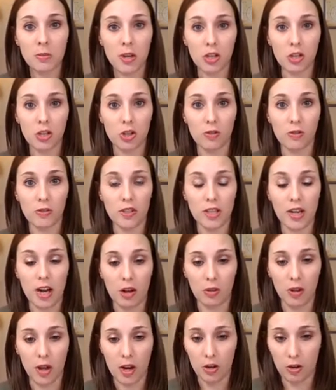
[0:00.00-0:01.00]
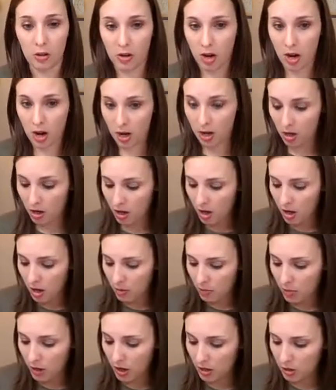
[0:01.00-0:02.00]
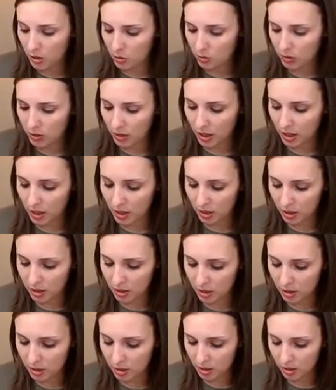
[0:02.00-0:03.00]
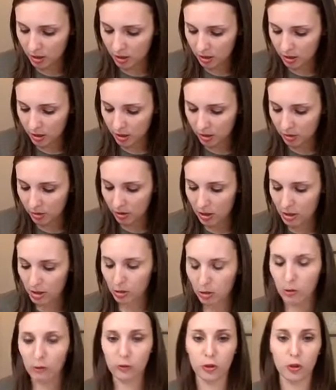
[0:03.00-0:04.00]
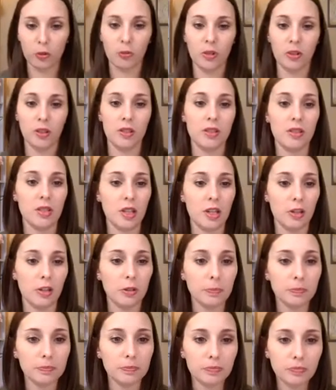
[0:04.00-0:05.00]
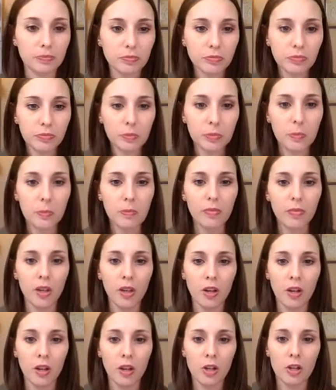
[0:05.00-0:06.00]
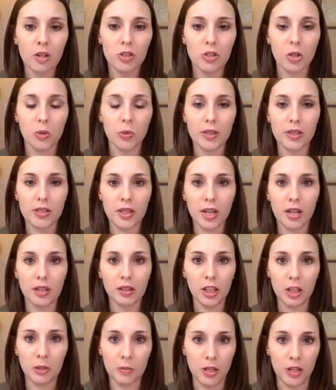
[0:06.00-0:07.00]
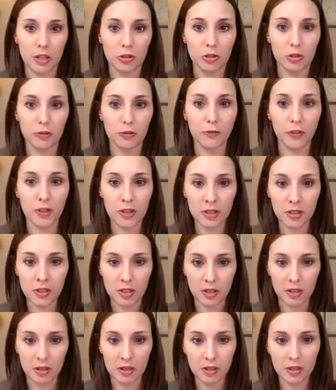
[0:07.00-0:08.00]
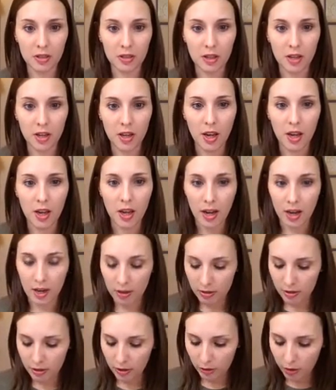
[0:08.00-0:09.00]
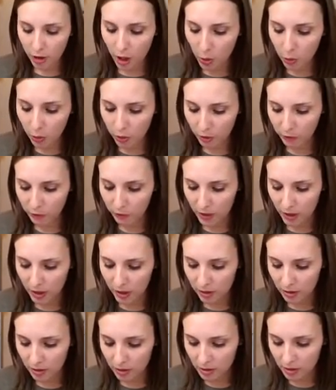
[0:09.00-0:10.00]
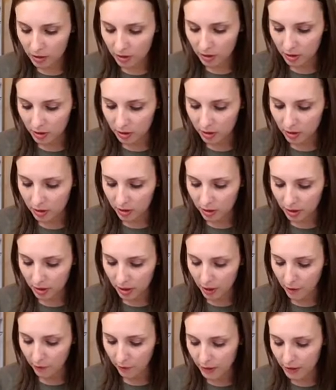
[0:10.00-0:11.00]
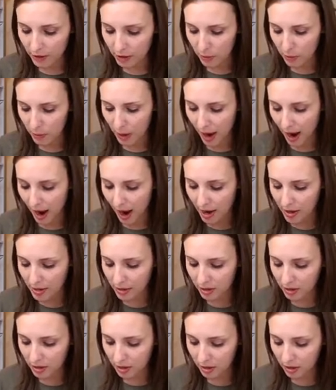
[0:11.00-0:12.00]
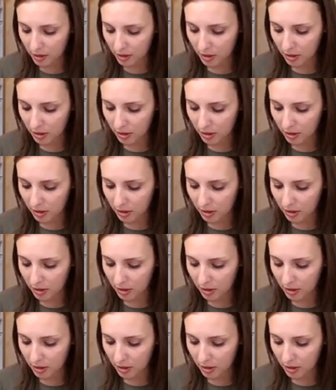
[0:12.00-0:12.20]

make sure if it's an outlier or not by using these little formulas here. So we set limits or fences, and the lower fence, if it's past